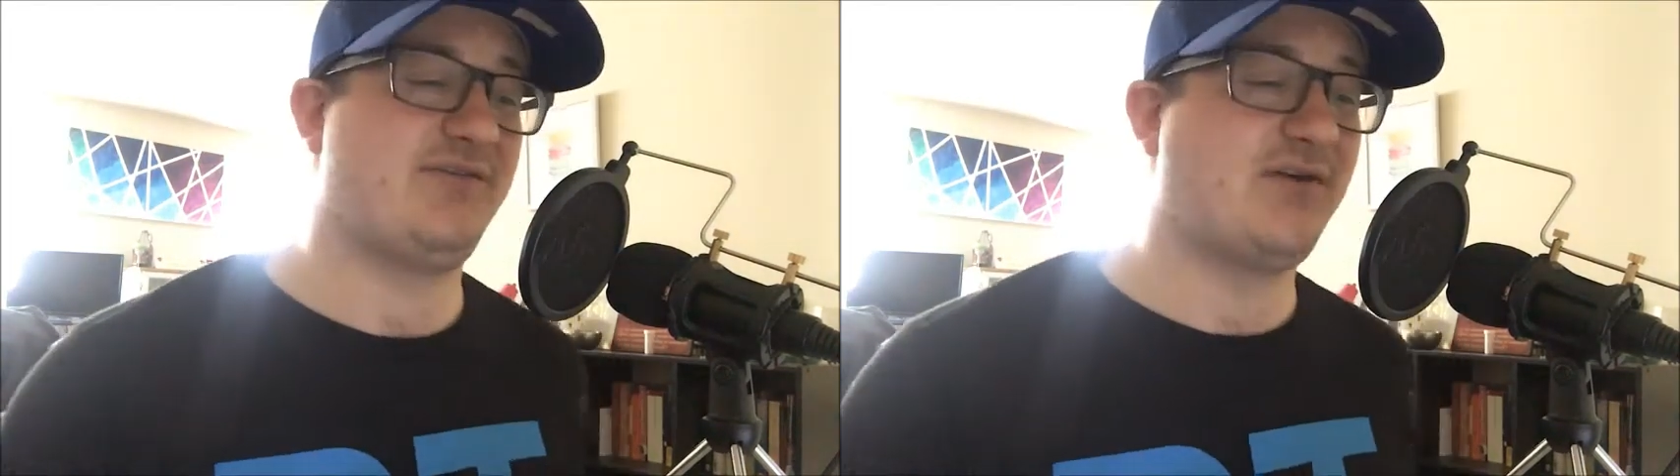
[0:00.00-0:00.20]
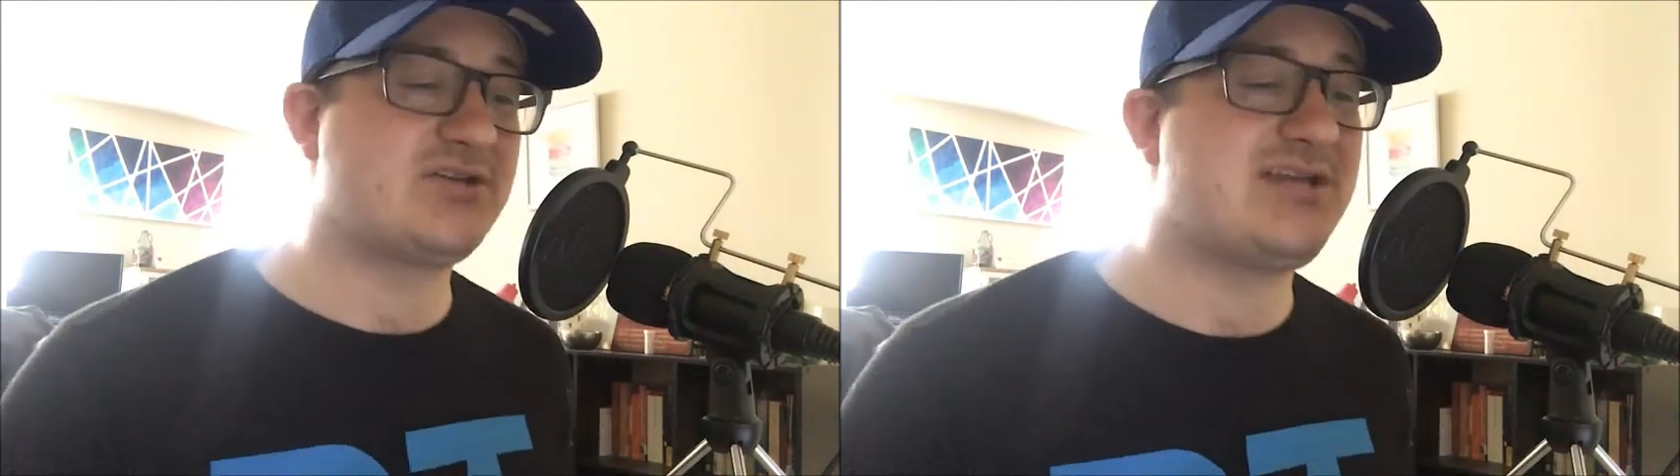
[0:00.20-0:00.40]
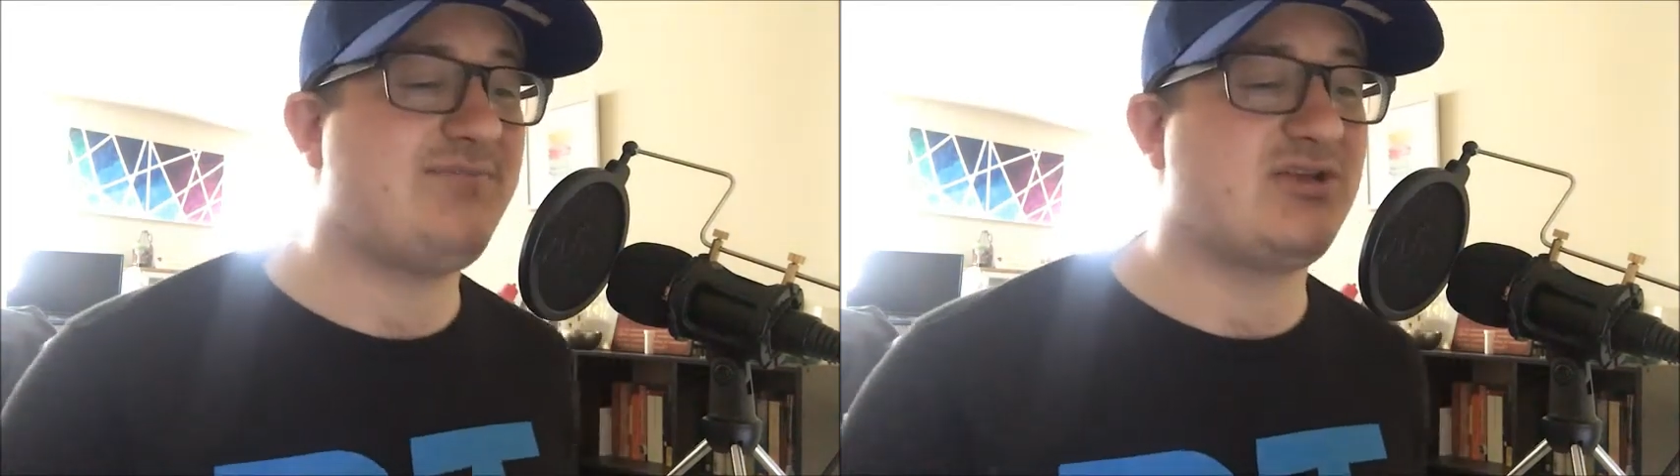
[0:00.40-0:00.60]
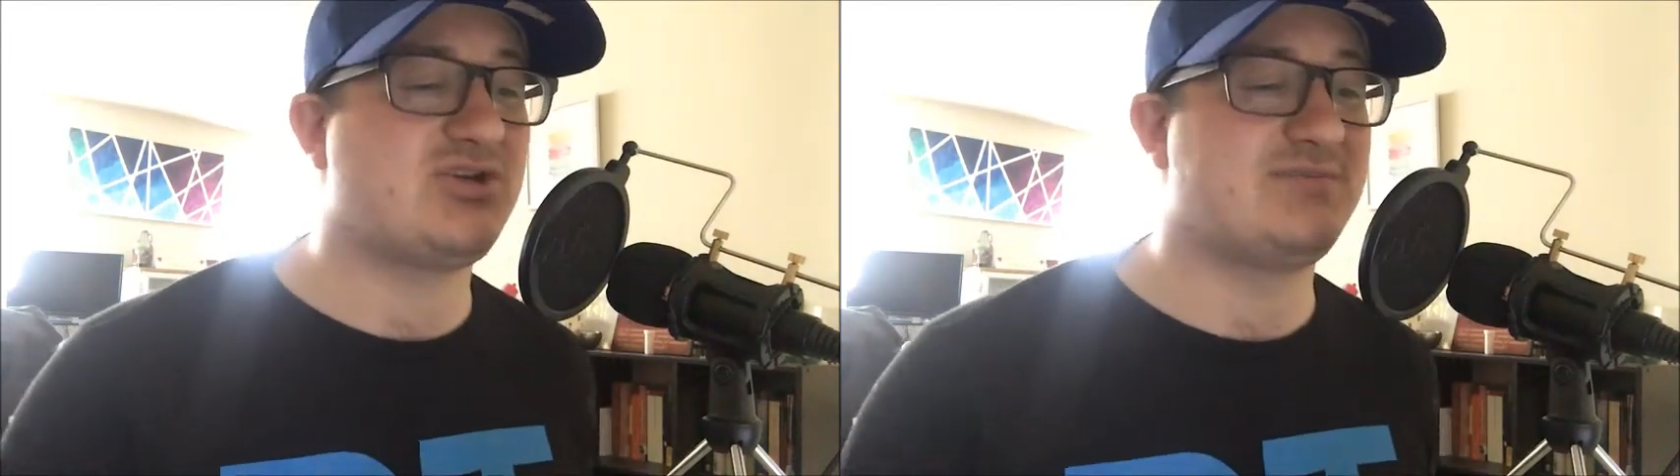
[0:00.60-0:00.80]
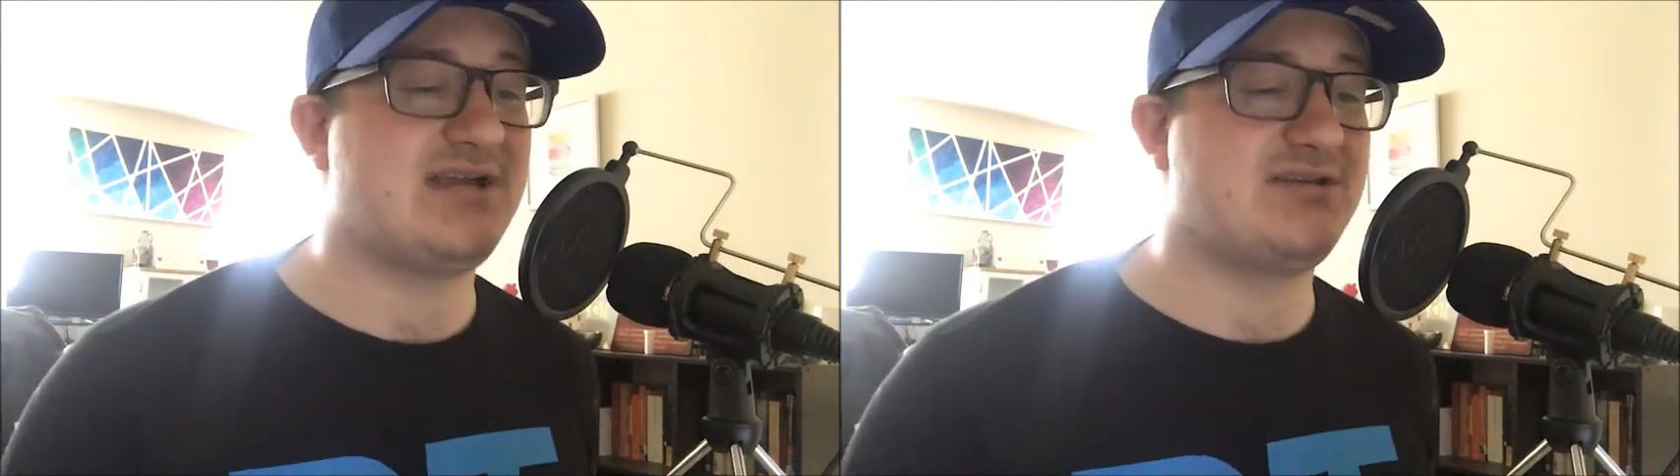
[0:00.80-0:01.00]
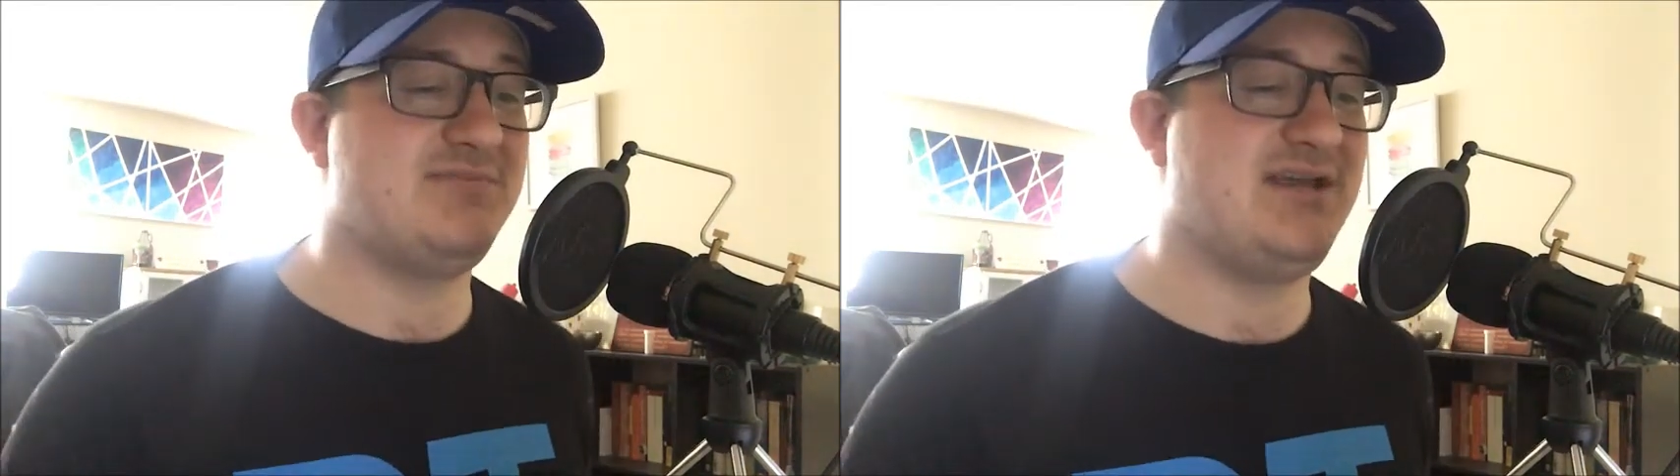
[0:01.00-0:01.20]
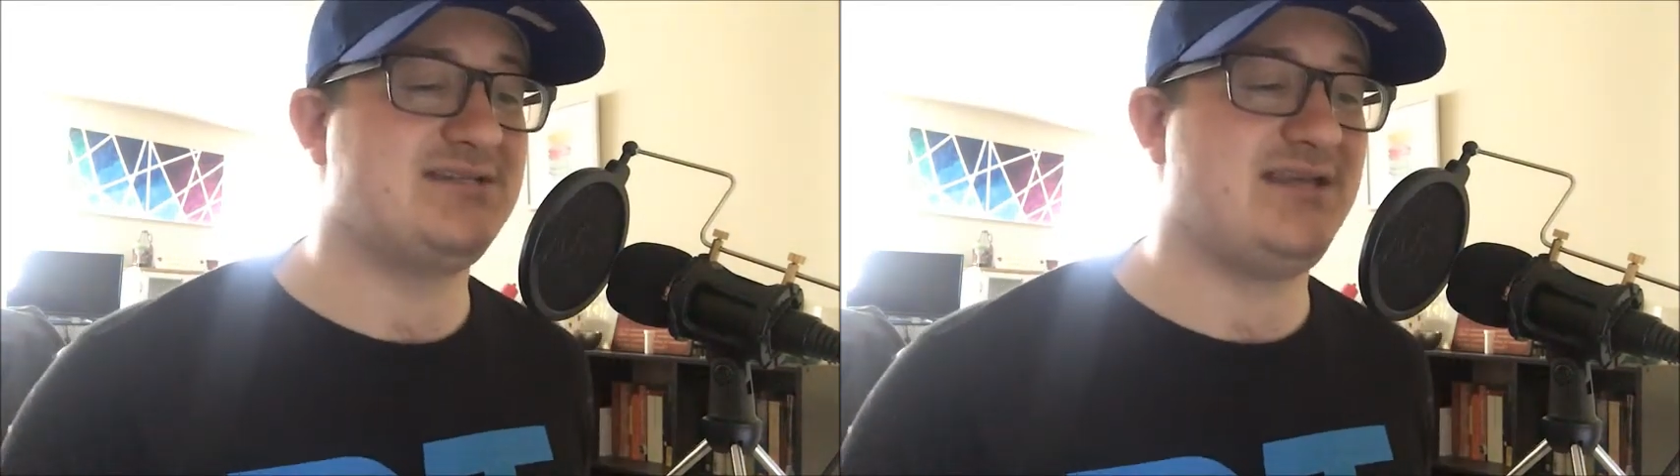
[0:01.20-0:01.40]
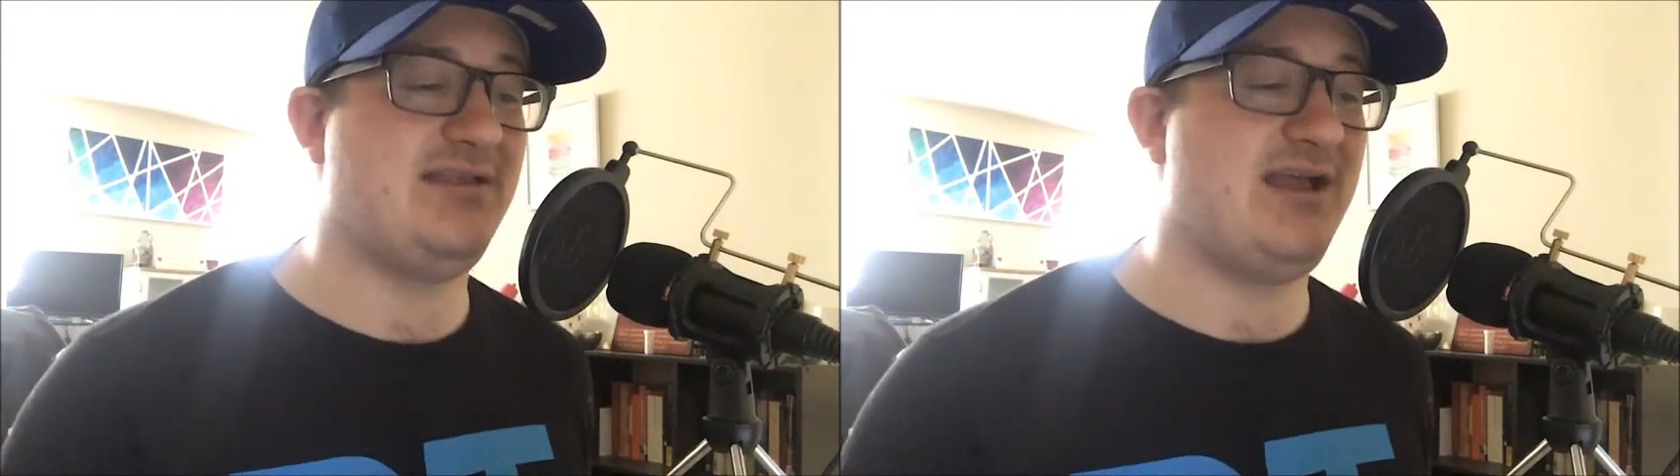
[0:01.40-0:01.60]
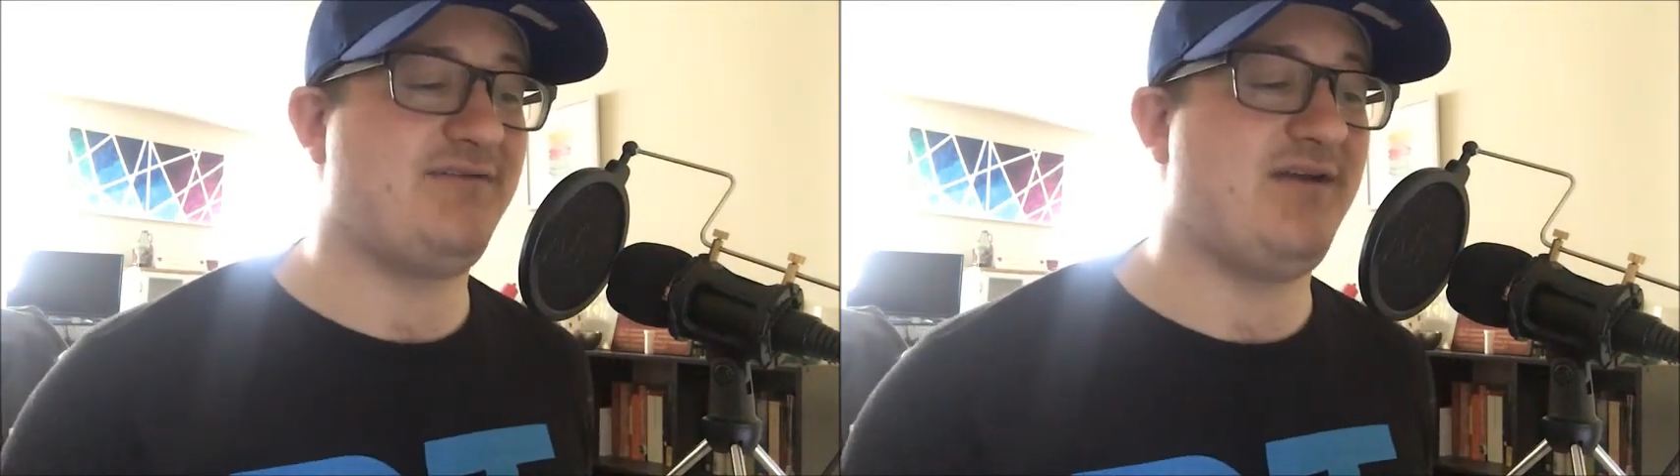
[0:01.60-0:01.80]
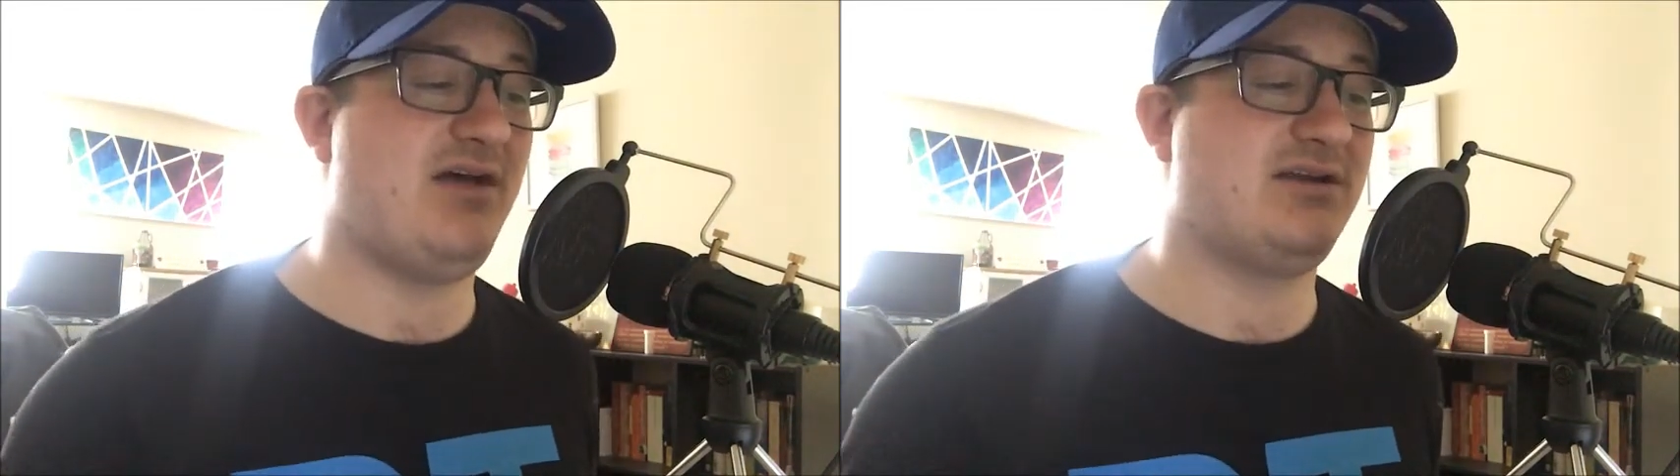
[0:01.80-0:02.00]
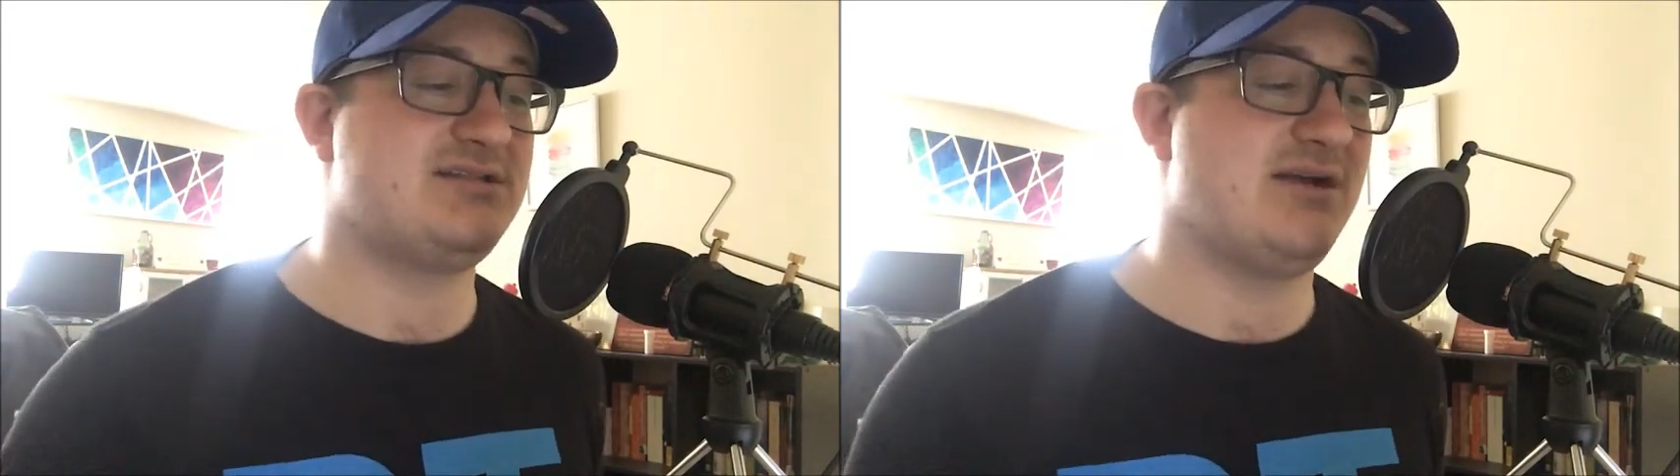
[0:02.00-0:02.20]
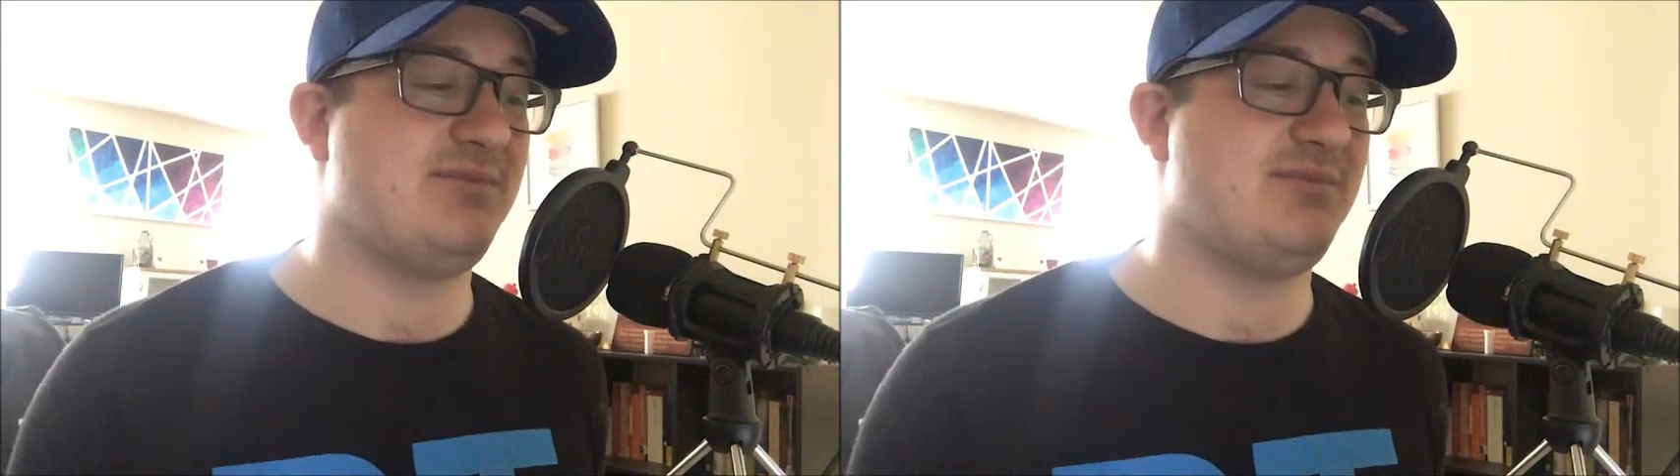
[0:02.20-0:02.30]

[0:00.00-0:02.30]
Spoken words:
The first team that jumps out to me is the Atlanta Falcons.